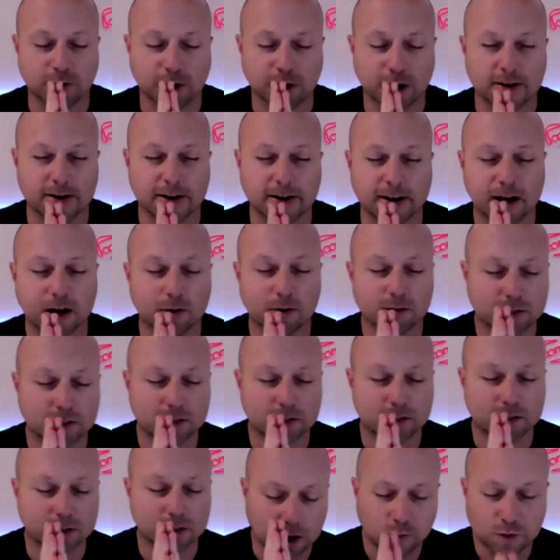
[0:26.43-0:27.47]
right now is
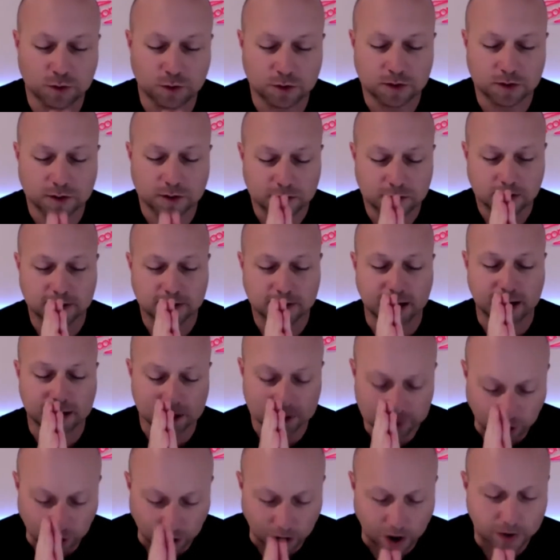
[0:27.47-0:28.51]
I would get
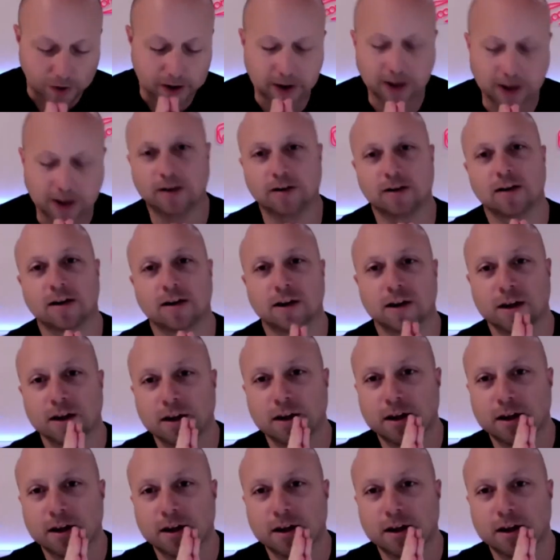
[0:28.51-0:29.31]
your diary out